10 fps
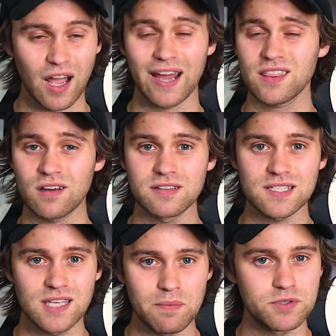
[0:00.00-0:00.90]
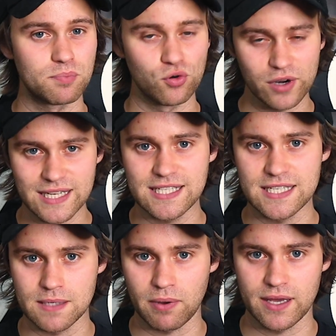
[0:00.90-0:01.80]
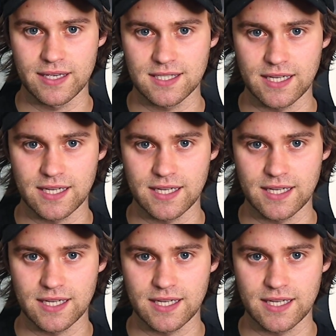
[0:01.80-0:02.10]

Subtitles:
I thought this game was pretty decent by his